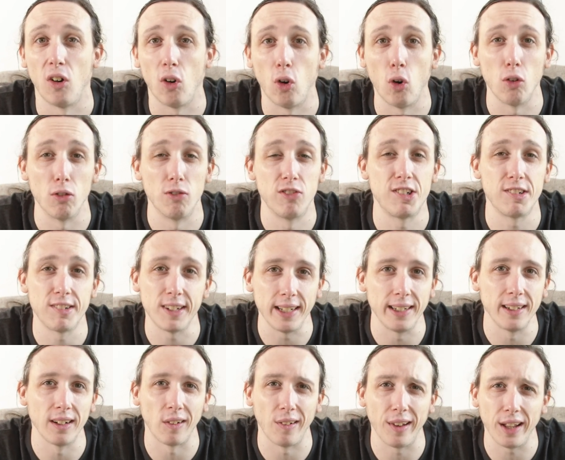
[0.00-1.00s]
of
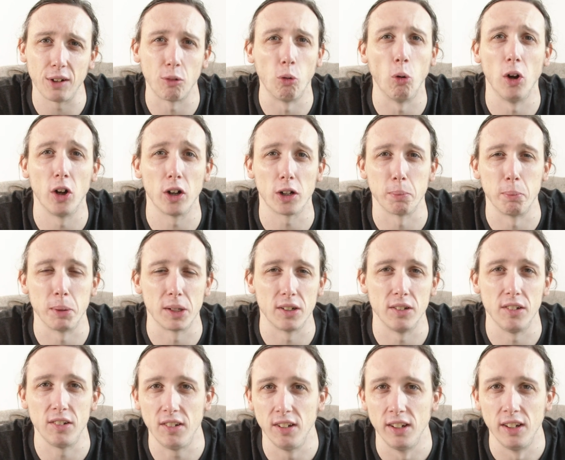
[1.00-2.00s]
single leg work,
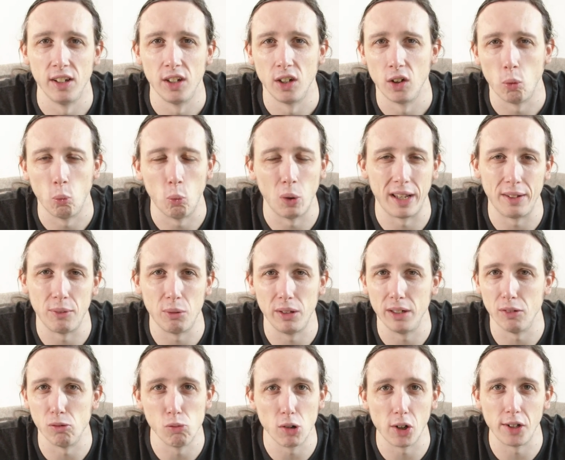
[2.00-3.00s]
because when
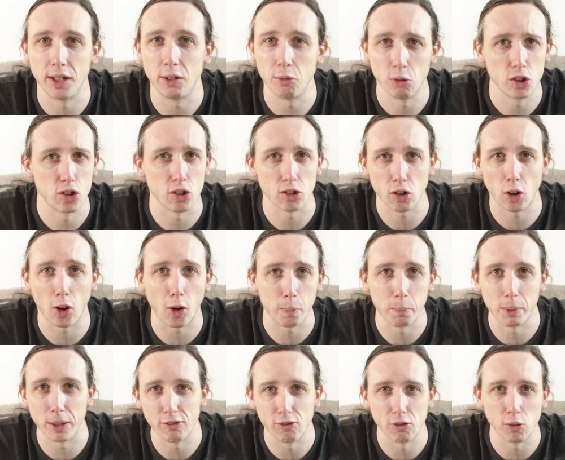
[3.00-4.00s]
we're running, we're just
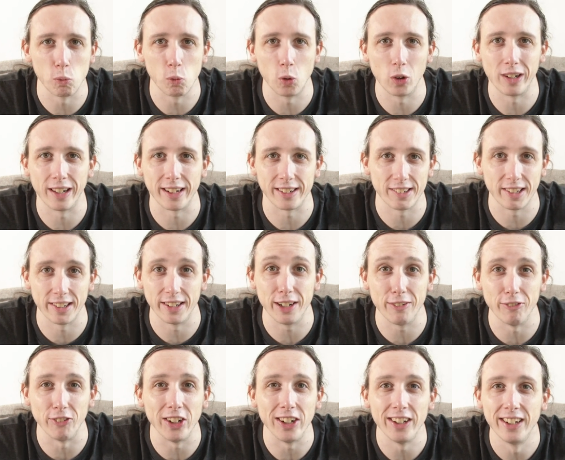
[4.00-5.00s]
hopping from one leg to the
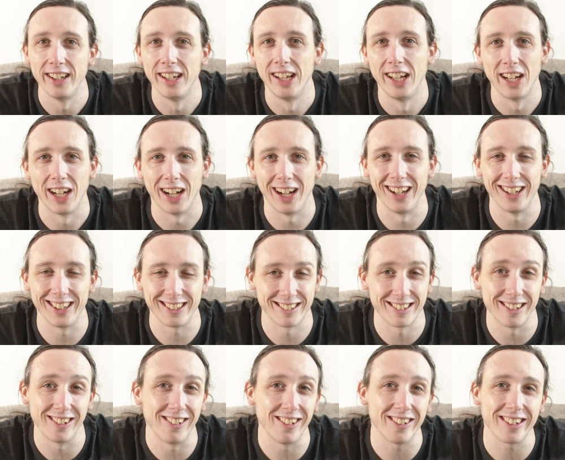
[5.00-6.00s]
other.
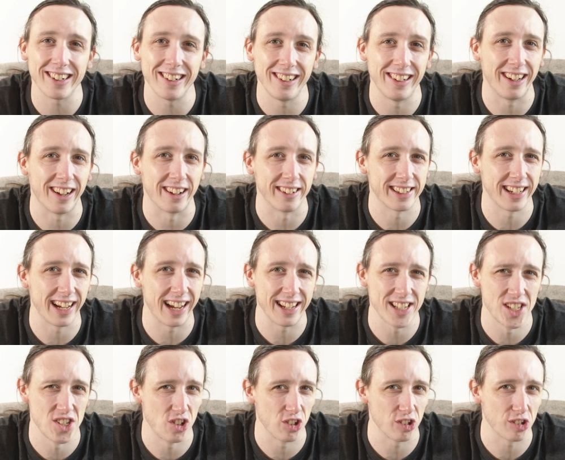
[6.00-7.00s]
So luckily I
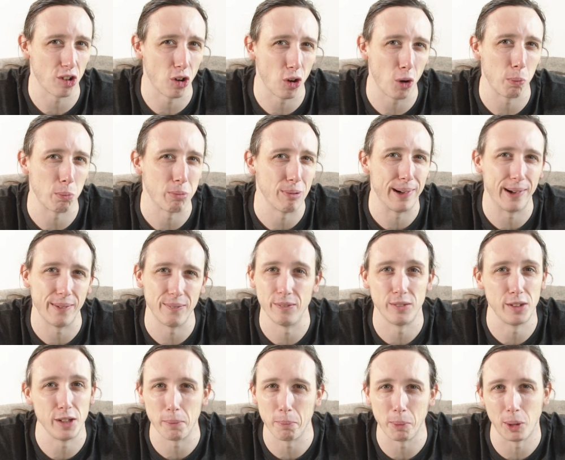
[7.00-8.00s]
can just hop around
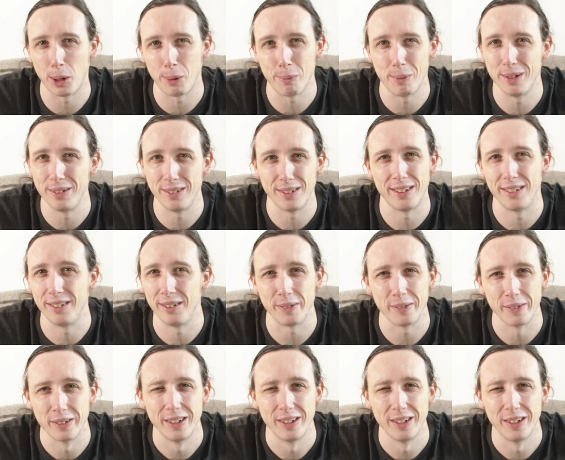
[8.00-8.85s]
the apartment, and